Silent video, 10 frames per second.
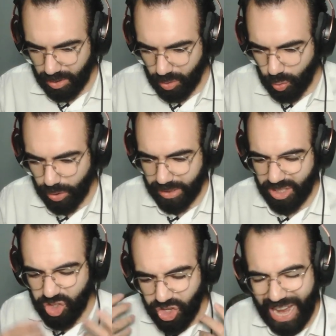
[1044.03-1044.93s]
really
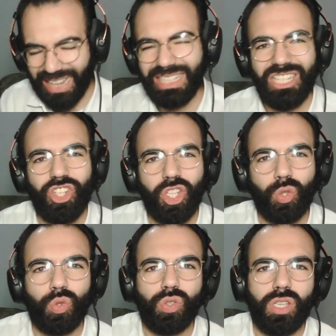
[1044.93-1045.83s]
challenging
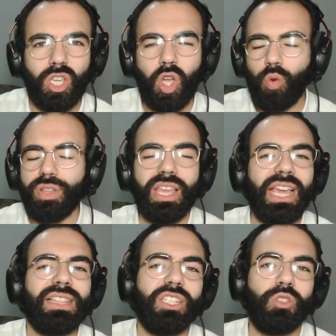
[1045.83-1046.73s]
to see what the
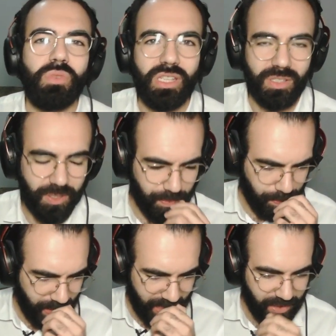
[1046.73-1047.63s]
hell this means.
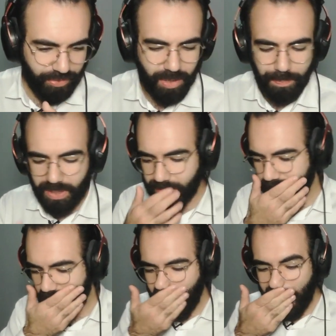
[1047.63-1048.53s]
Because if the
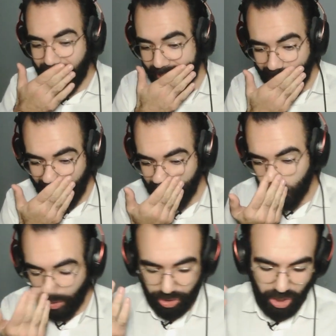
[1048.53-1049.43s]
person it is
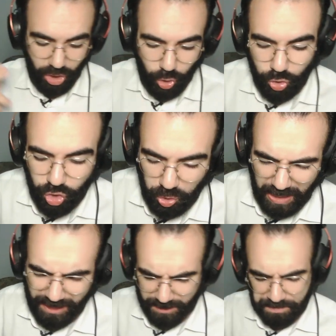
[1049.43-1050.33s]
with huge
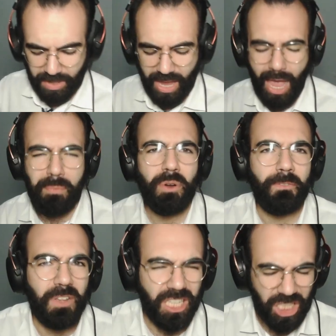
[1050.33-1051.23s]
stress,
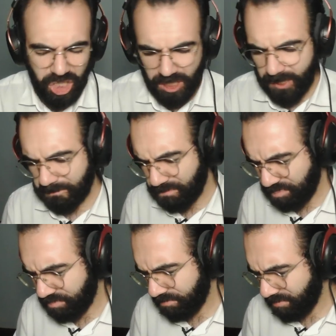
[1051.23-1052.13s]
hypervigilance,
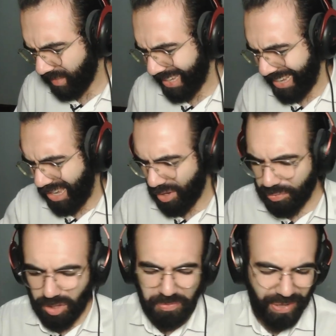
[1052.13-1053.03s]

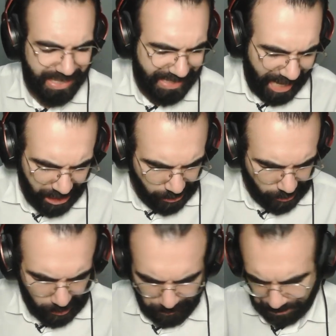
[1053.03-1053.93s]
full of anxiety,